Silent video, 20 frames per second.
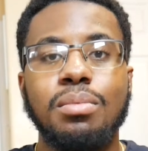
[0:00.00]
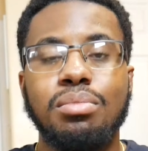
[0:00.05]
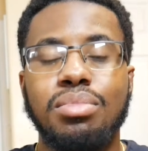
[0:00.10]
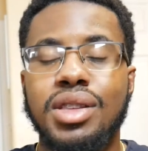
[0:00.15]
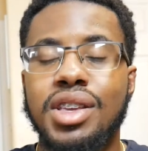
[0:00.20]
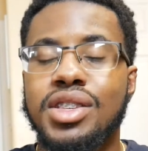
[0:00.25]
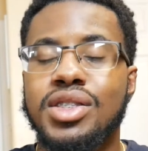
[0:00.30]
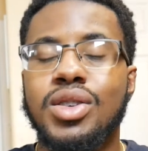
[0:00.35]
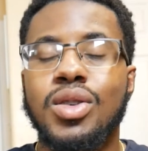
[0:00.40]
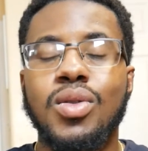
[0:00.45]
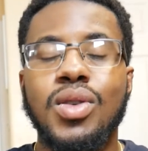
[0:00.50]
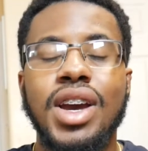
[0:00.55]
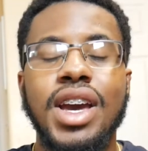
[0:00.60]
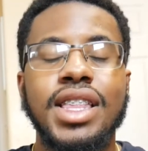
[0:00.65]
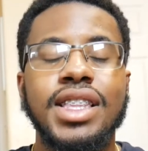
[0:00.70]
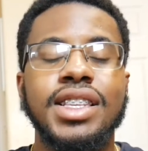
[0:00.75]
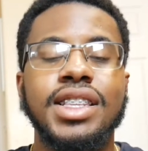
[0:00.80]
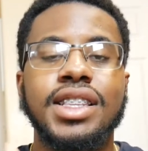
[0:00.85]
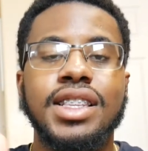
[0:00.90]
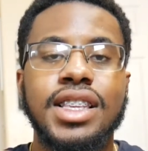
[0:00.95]
please go ahead
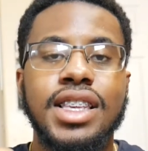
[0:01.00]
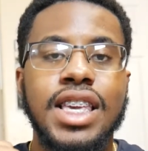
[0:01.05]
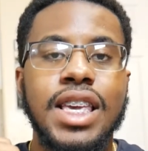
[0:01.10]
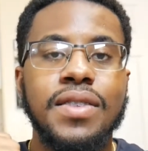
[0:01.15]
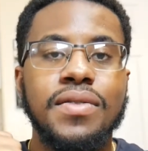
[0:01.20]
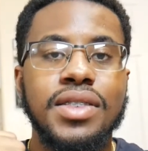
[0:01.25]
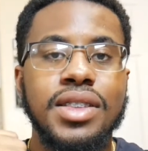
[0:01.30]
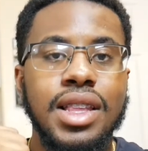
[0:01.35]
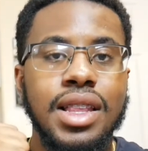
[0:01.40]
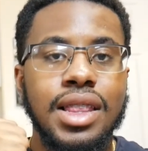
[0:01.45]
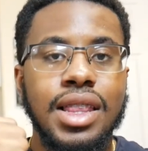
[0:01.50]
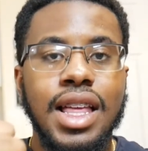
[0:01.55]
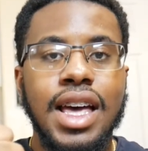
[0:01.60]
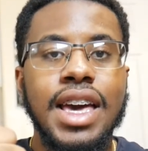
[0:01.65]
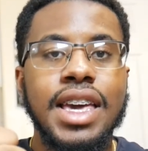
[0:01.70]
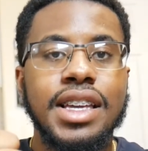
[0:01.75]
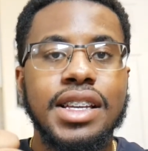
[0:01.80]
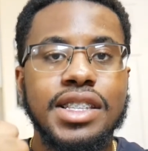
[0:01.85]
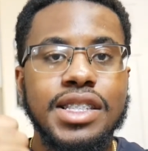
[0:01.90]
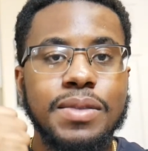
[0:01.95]
and give it a
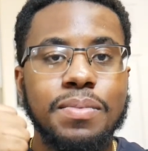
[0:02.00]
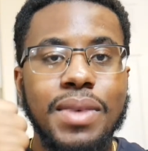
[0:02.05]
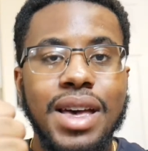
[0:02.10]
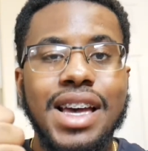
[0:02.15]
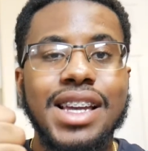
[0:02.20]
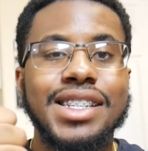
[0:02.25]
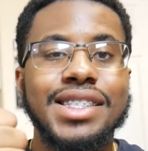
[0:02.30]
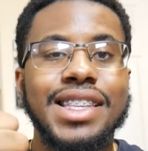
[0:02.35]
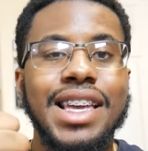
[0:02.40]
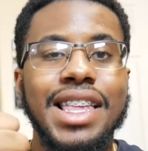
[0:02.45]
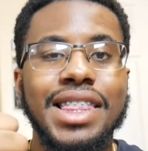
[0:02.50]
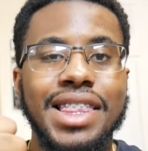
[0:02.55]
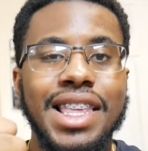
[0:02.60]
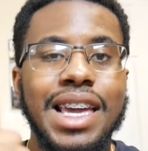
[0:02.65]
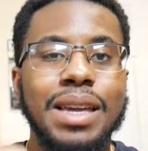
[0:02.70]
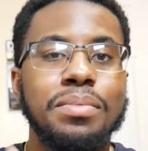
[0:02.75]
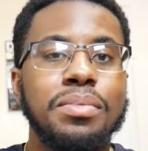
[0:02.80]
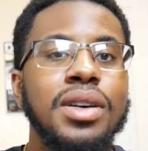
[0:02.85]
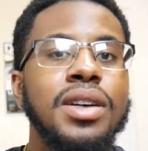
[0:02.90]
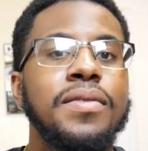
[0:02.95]
like, smash that
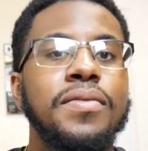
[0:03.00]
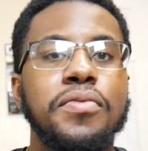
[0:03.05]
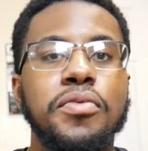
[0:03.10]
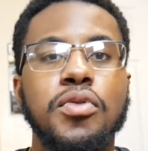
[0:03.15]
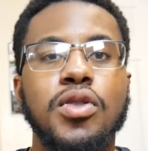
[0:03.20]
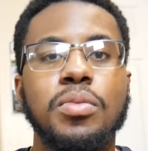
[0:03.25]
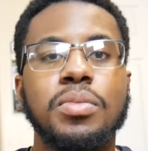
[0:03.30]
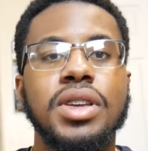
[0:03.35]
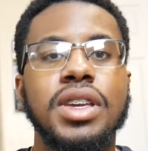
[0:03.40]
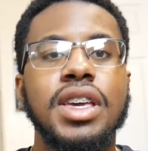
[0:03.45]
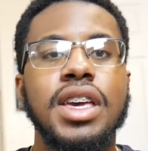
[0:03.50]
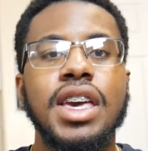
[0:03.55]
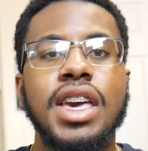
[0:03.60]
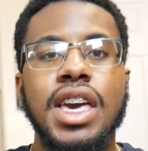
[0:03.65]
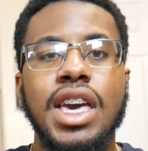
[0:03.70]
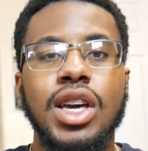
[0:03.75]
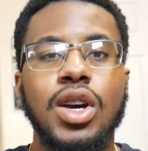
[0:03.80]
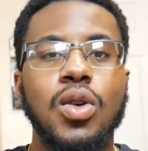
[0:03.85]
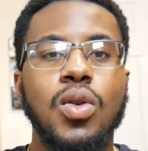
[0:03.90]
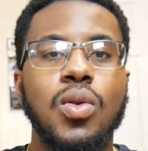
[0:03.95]
like button for me,
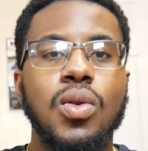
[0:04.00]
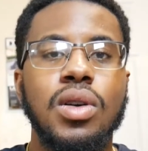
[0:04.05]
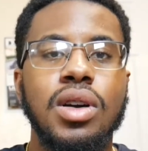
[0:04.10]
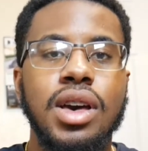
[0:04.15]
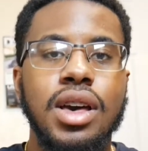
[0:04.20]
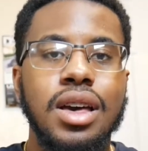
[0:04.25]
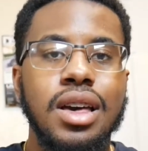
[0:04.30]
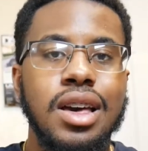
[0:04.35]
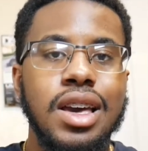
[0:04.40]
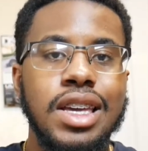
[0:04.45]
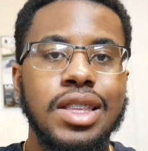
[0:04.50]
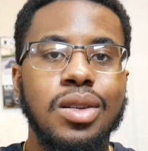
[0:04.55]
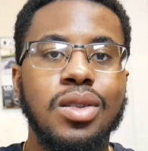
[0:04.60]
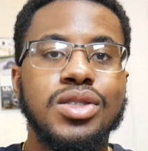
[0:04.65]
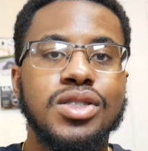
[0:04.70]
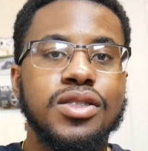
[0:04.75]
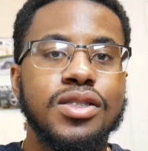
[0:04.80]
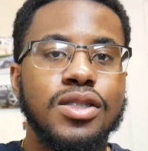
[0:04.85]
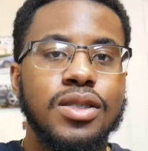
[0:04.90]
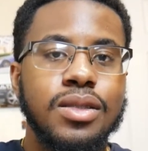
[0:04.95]
and
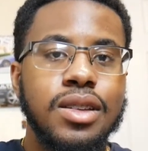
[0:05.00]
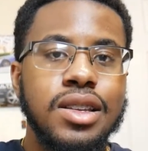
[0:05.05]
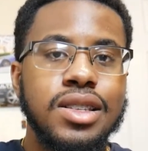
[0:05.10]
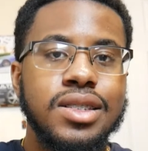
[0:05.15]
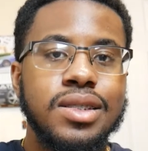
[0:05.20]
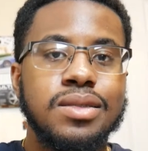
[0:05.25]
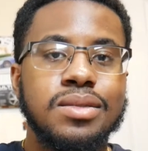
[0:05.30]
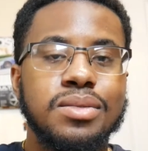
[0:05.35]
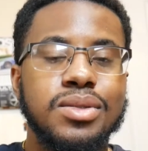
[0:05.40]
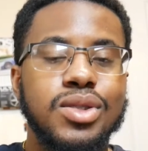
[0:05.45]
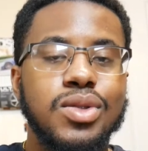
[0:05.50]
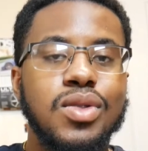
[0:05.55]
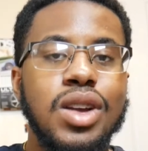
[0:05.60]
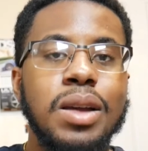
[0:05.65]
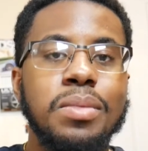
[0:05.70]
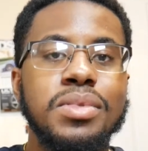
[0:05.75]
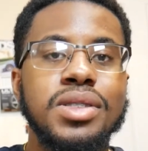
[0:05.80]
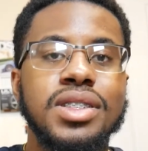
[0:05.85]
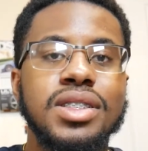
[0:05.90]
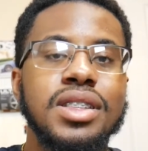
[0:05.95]
also consider
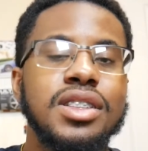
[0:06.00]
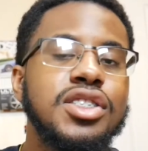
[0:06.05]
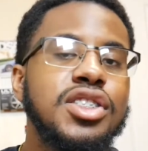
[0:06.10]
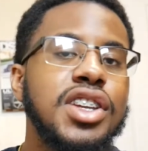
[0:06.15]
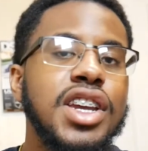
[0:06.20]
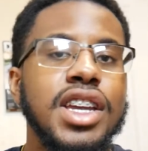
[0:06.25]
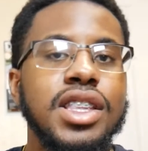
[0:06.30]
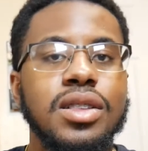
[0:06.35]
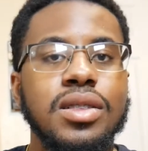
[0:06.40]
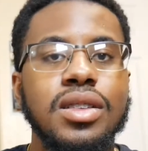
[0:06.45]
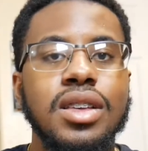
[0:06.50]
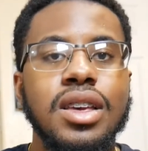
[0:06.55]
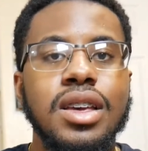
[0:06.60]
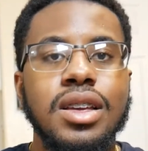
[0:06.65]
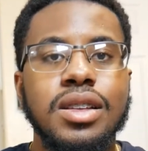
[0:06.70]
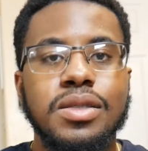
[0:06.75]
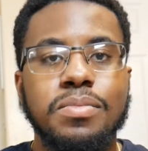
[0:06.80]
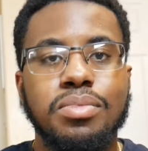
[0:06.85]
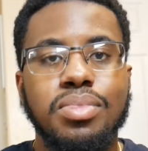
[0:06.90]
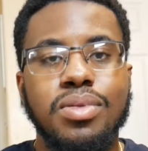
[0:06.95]
subscribing to the channel,
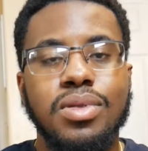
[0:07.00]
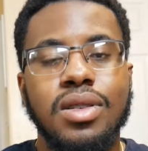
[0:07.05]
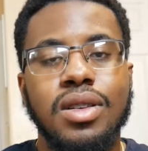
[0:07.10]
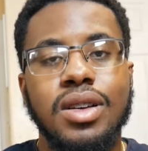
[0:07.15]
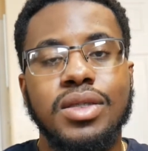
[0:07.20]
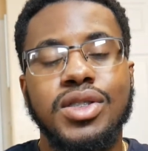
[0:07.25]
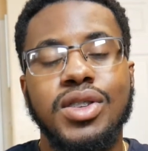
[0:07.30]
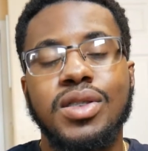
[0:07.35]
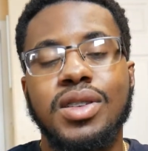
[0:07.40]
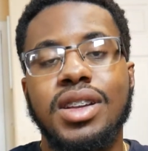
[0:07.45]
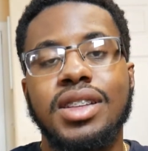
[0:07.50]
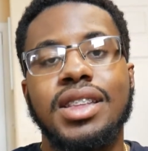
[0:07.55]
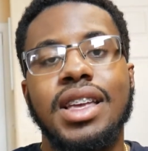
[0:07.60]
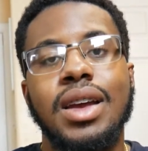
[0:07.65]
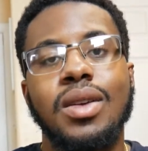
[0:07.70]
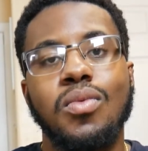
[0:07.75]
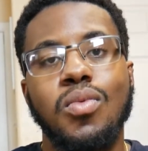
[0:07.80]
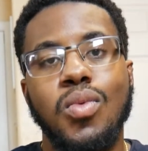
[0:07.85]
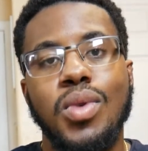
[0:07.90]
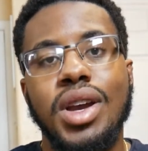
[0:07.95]
turning
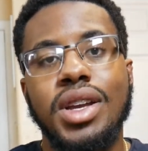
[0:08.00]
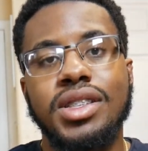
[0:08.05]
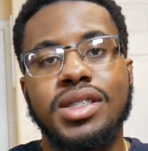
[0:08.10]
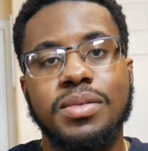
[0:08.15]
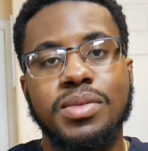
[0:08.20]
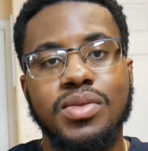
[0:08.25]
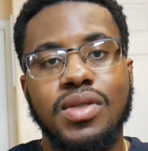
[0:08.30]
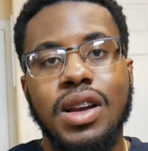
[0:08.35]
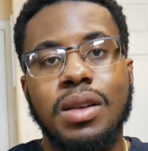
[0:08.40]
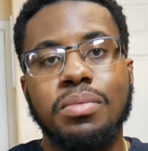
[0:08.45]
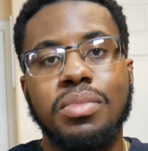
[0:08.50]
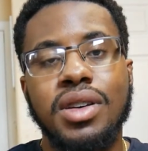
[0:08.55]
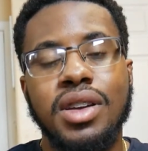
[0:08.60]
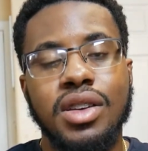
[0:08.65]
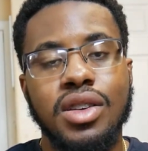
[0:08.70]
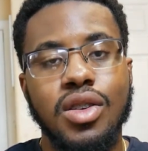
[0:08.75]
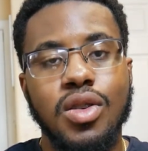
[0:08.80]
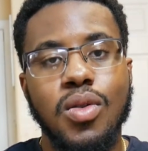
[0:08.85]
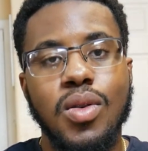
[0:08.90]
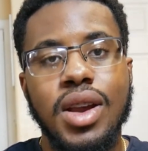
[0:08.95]
that red subscribe
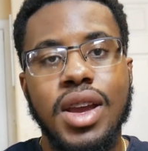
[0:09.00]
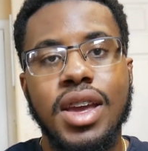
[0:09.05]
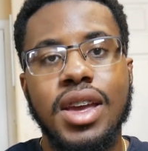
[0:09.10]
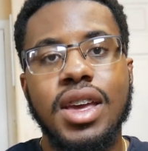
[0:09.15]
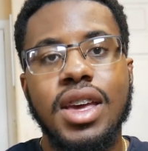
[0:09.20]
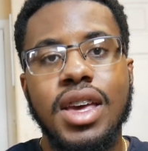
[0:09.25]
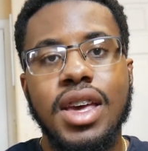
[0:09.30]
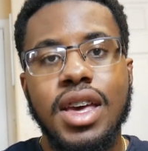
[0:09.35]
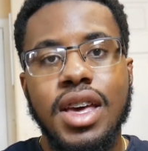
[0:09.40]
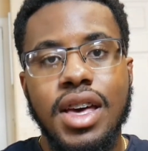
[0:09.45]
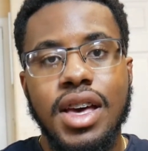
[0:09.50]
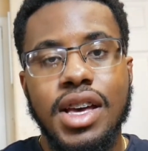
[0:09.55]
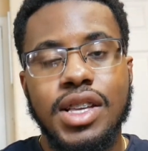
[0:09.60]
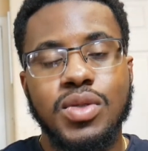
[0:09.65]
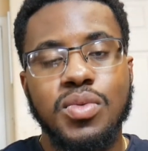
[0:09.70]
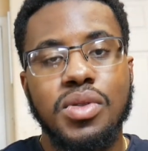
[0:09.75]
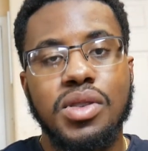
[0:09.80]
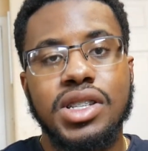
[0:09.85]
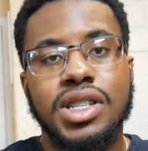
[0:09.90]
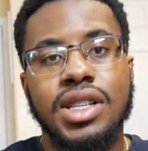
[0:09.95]
button gray, as
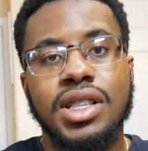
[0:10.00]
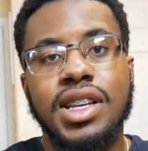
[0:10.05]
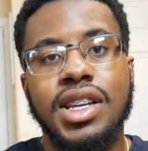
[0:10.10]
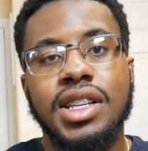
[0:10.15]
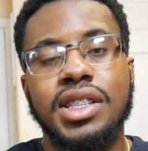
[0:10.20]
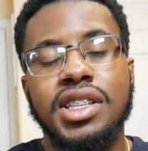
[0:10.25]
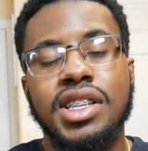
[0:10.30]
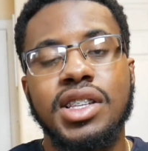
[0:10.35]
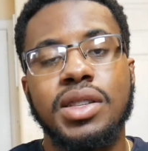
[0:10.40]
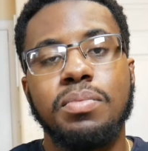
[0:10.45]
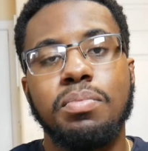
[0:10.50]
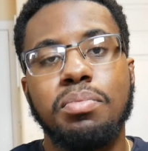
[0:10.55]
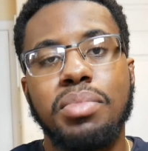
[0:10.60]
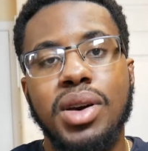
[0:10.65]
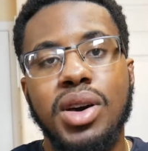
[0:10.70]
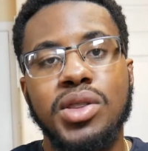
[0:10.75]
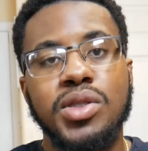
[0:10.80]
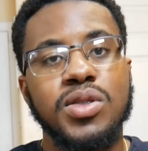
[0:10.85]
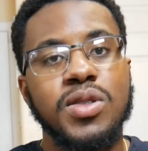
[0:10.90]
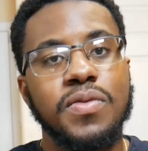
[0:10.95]
well as clicking the
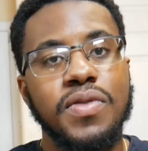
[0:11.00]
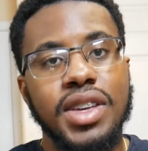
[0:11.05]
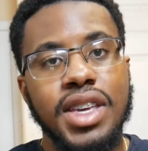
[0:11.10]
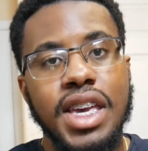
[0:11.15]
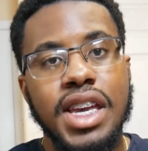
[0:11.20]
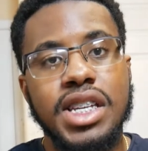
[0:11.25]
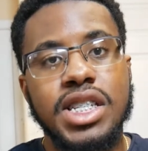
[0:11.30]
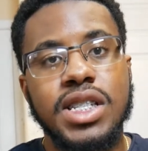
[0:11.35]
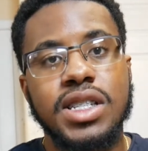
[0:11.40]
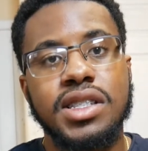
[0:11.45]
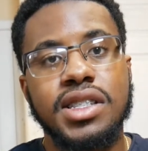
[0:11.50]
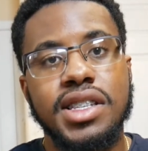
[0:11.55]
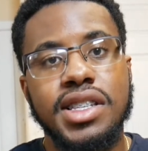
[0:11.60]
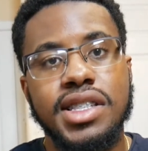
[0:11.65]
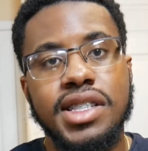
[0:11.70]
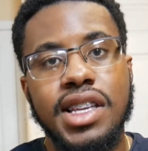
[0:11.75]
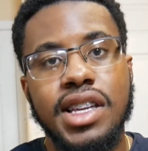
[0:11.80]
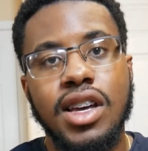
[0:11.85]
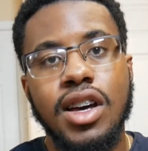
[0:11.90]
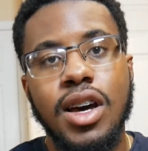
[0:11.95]
bell notification to
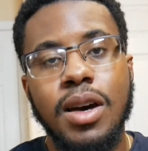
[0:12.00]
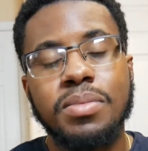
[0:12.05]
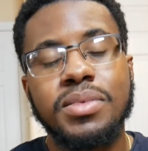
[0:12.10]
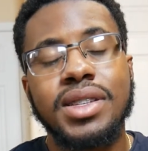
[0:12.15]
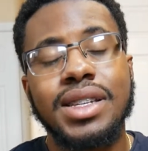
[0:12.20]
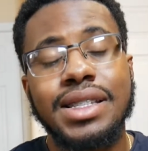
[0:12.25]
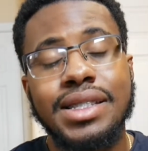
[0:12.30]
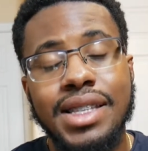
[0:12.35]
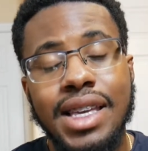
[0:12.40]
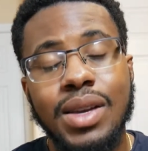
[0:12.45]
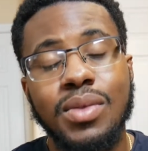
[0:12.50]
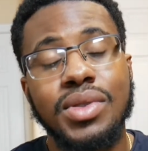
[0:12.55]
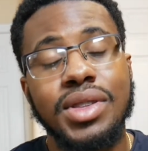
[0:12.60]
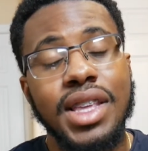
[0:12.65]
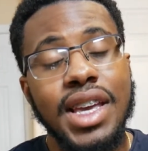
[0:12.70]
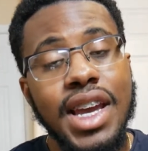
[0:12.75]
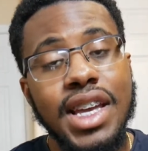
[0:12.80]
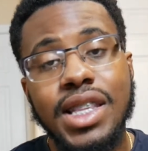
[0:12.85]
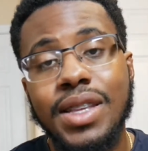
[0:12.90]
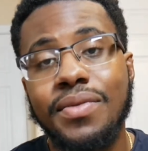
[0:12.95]
stay up to date with
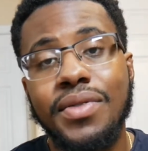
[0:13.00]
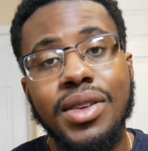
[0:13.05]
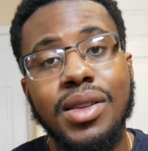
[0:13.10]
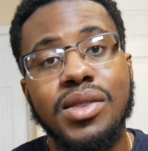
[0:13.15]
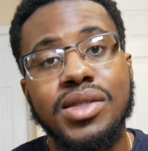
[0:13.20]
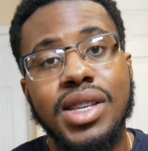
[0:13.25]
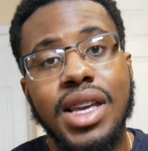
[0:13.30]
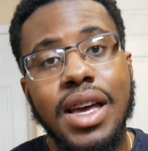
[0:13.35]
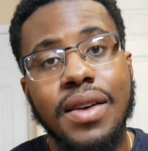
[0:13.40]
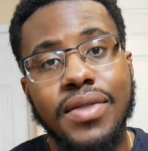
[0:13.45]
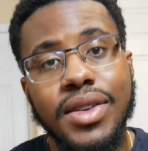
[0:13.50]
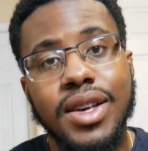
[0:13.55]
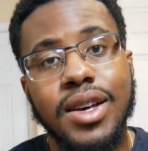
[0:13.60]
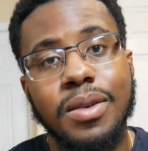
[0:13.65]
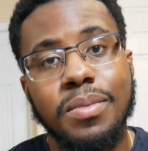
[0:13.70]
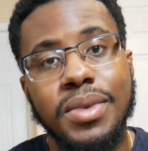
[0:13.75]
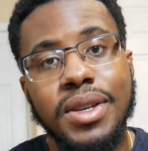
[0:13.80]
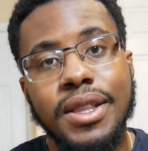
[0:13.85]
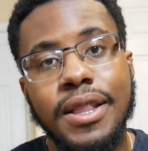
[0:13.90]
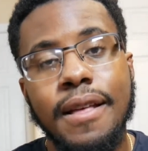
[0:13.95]
any videos I have
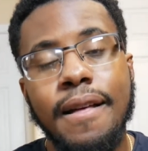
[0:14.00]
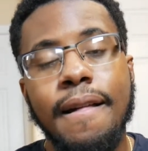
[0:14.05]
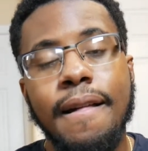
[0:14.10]
coming.